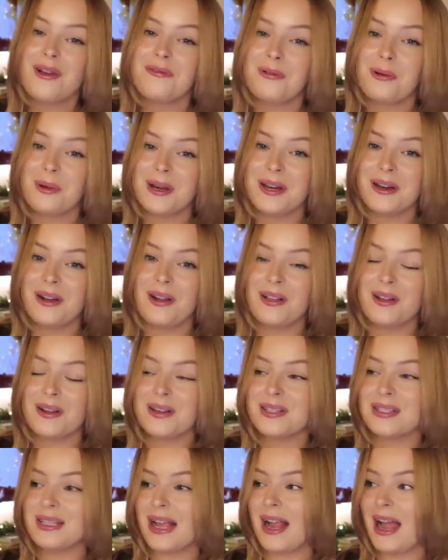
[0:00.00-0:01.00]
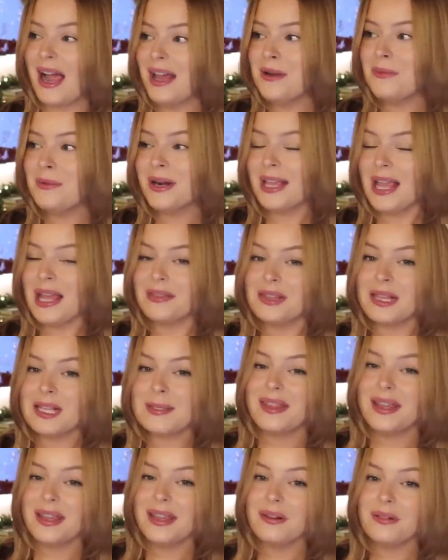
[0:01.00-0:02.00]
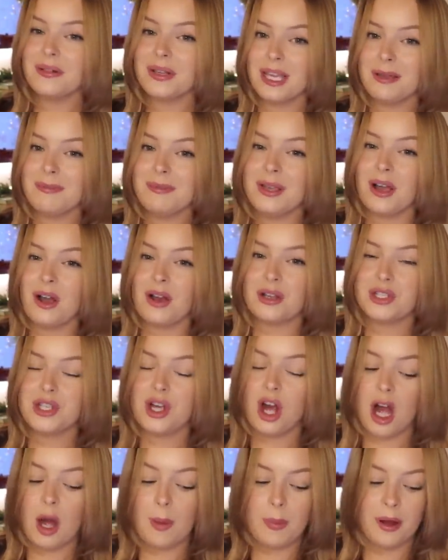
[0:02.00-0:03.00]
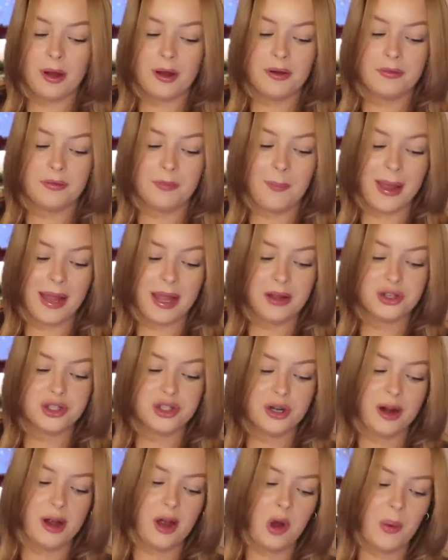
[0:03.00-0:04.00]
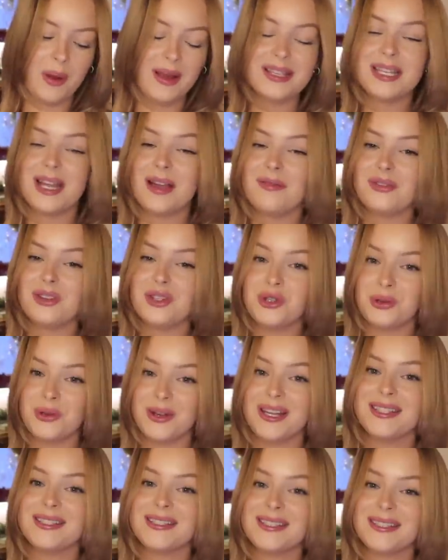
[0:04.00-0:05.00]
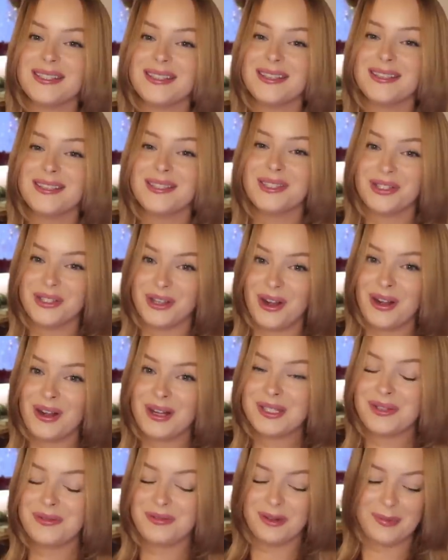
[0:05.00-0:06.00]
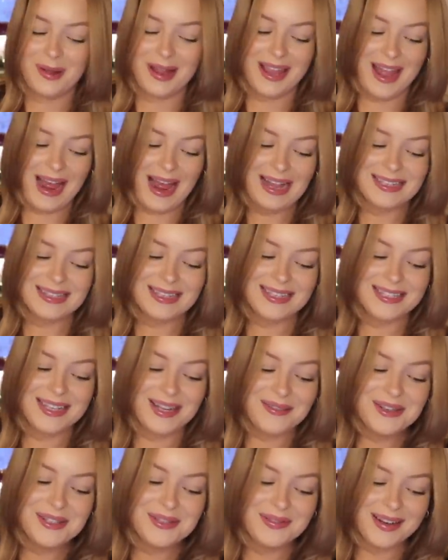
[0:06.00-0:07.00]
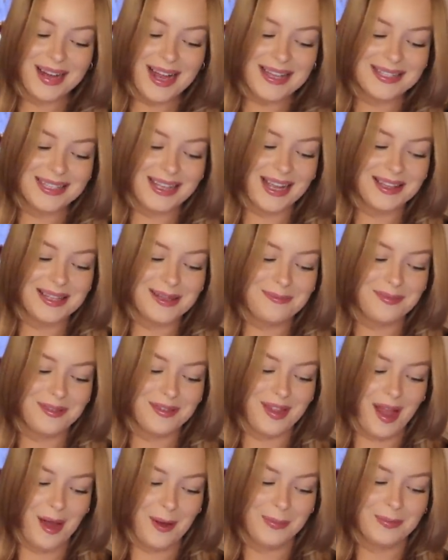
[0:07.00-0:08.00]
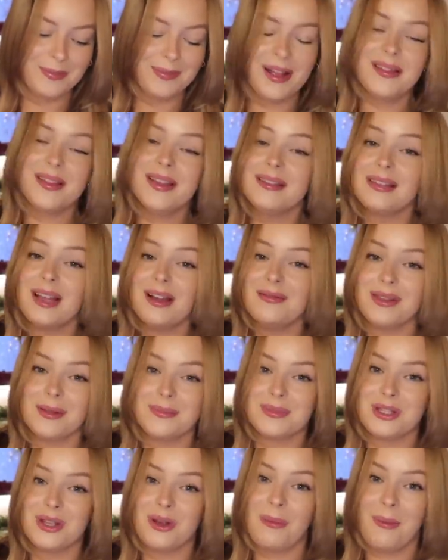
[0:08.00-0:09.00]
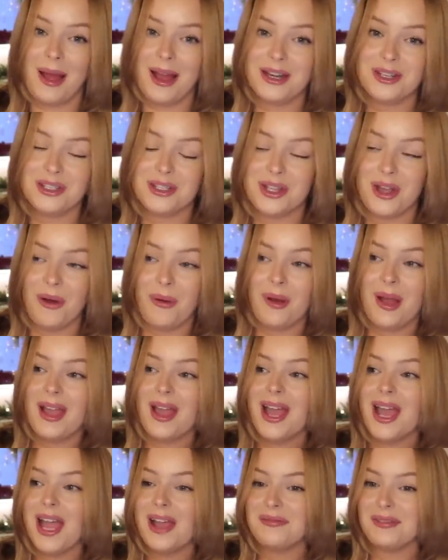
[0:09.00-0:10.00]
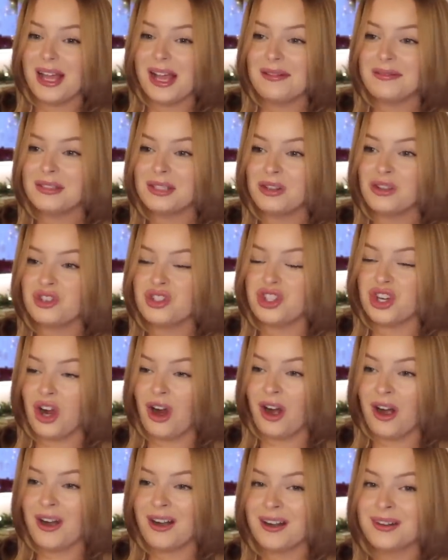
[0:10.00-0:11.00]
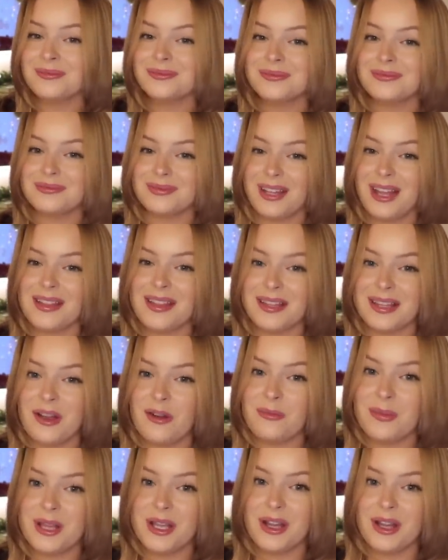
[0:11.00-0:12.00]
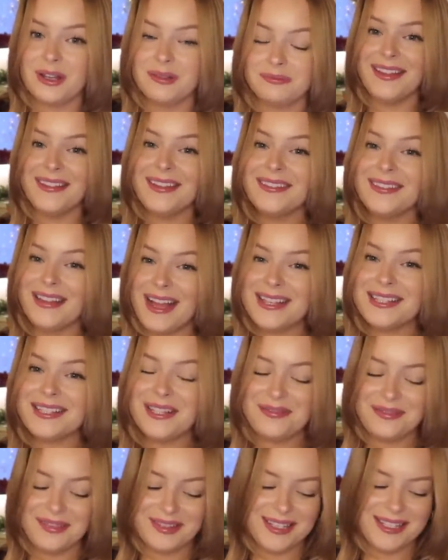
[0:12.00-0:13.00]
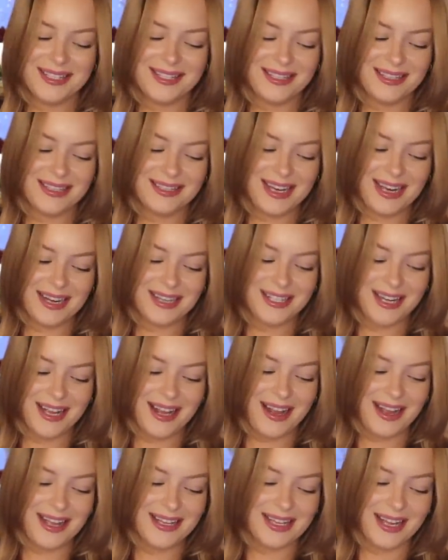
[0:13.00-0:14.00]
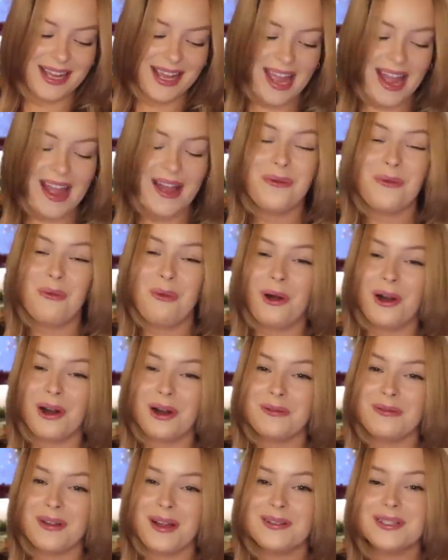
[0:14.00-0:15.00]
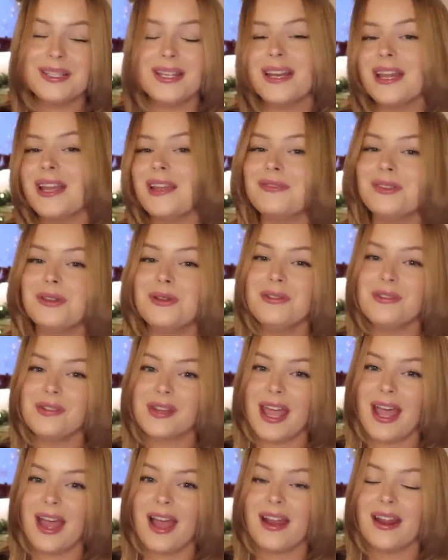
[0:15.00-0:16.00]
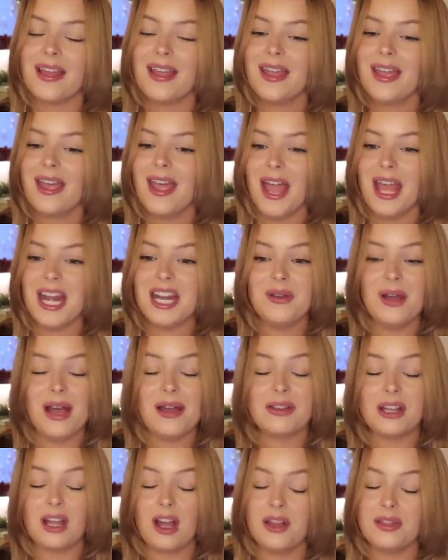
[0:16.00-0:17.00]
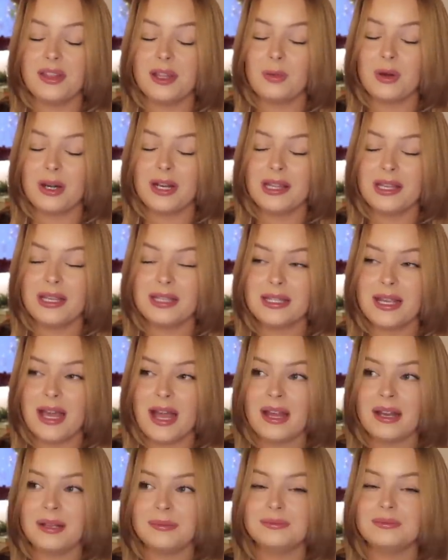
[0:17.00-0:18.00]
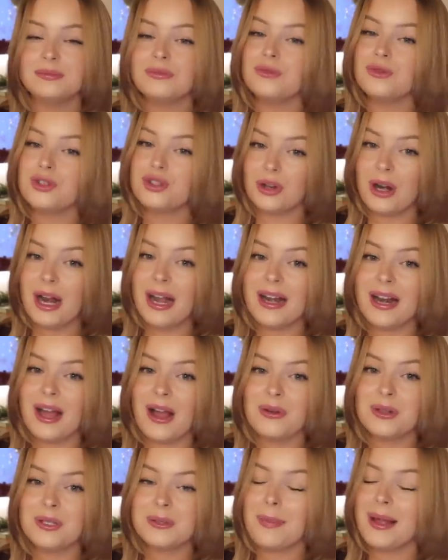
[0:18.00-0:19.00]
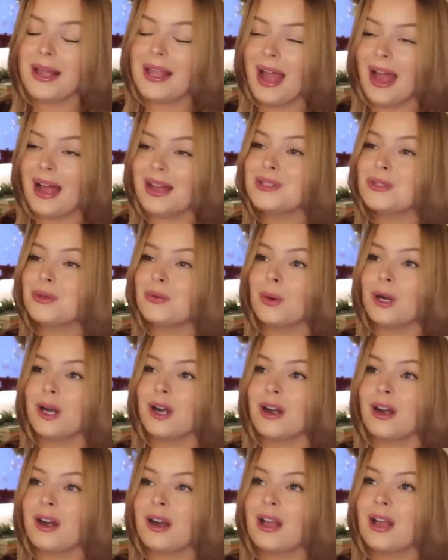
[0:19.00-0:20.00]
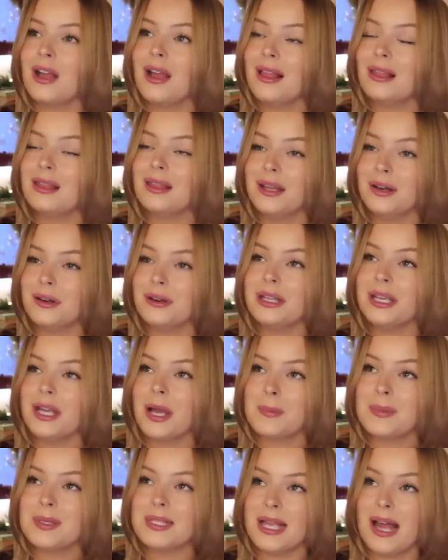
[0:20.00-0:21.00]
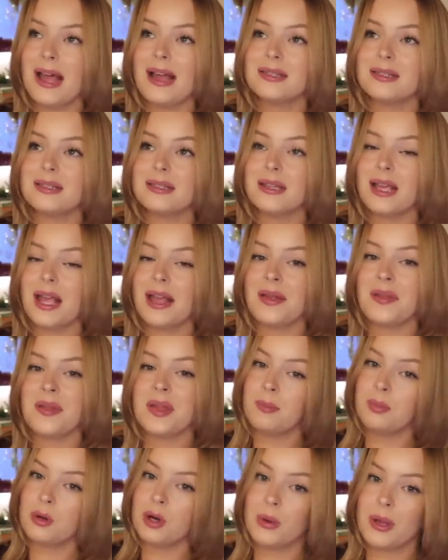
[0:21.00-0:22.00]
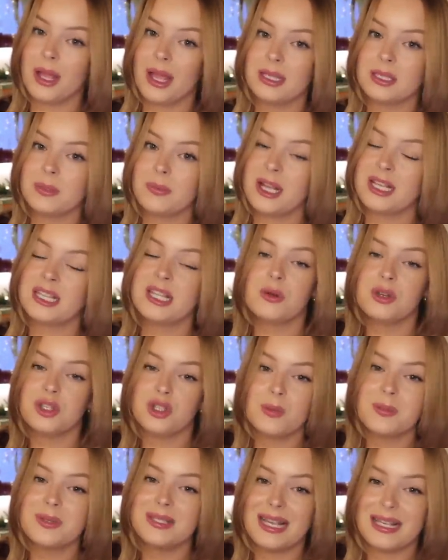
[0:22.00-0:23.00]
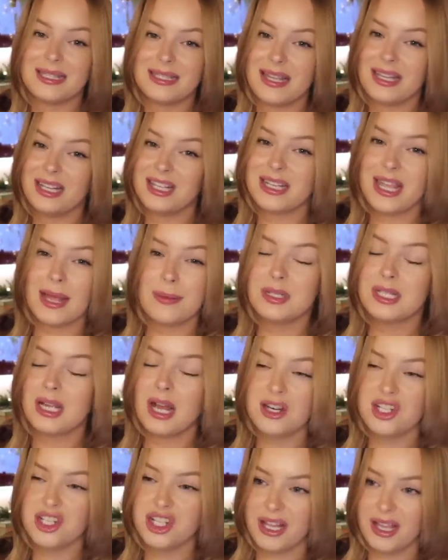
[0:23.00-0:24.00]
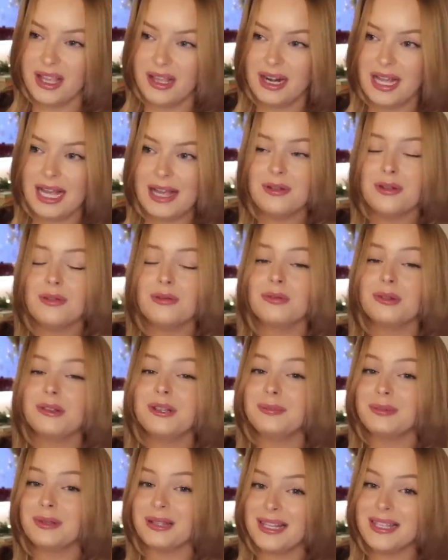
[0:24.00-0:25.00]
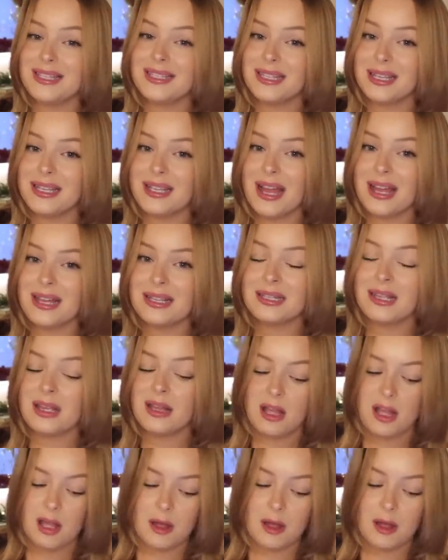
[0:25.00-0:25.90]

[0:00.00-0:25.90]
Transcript: $40. I kind of want to get this. I think it'll keep me on top of making sure I always have treats stocked for my cats, because I always forget to get them for them and they love them so much. So if I have a little jar, I think that would be good. And then lastly for this section is a cat water fountain. If you have a cat and you haven't gotten them one of these yet, try it out. My cats were literally obsessed, and then they broke it because they were so obsessed they just kept touching it, and I haven't replaced it yet.